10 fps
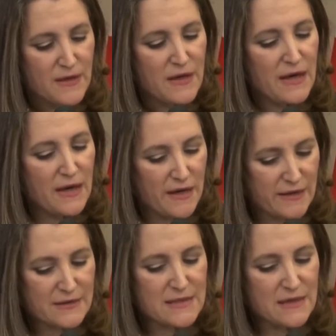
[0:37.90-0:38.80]

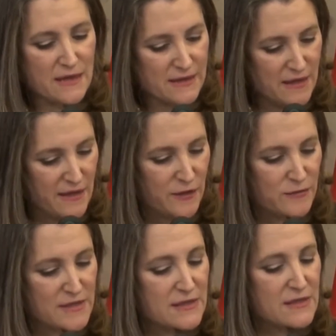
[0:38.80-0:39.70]
and
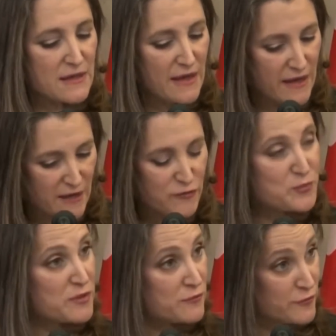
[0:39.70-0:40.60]
accounts have
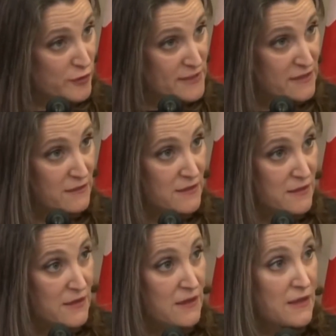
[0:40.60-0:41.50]
been frozen,
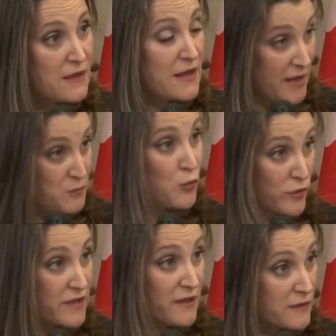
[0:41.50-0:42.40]
and
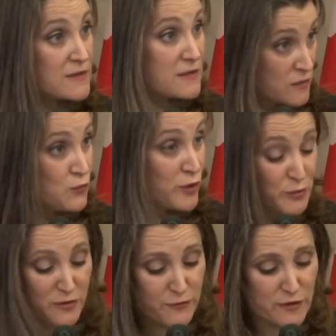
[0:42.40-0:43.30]
more accounts will
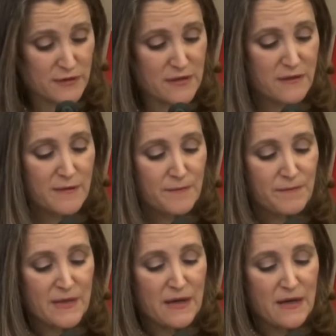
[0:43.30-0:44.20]
be frozen.
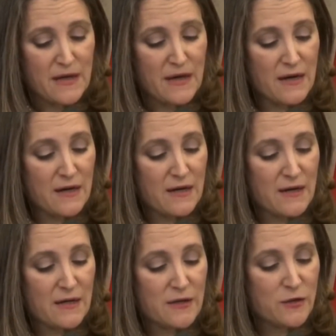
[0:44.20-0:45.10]

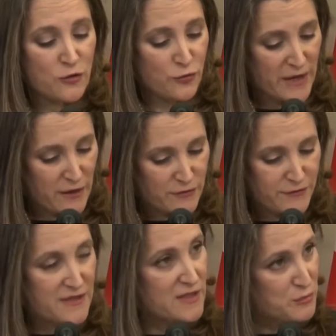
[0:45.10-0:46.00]

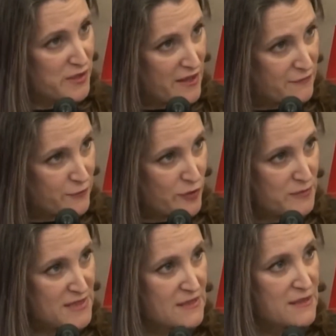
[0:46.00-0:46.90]
Crowdfunding
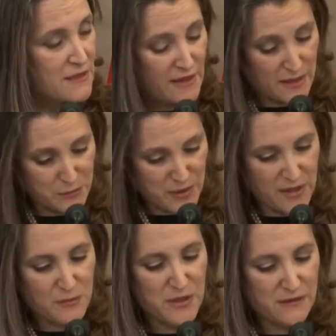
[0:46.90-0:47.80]
platforms and
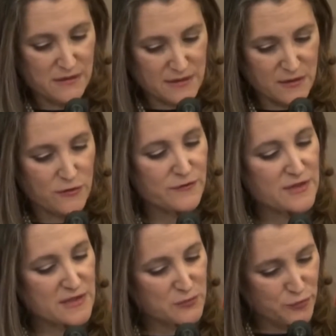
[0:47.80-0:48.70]
payment
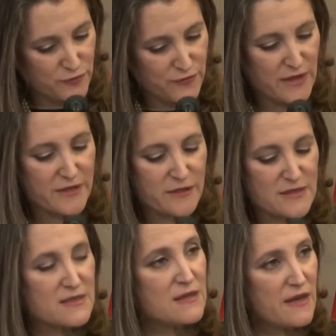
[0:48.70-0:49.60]
service
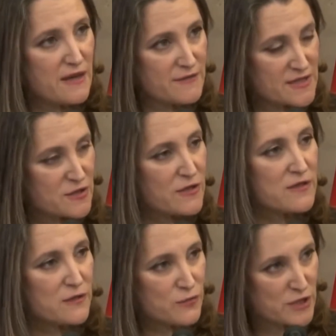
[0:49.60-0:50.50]
providers have
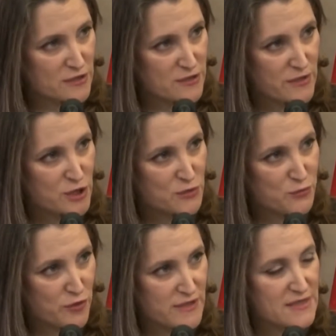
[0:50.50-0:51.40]
started the registration
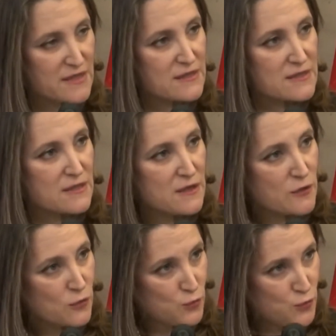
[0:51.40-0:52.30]
process
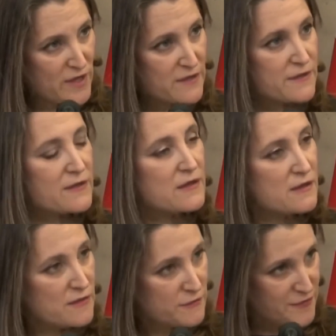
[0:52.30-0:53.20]
with
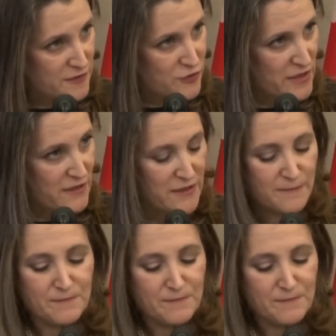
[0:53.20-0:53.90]
FinTrack.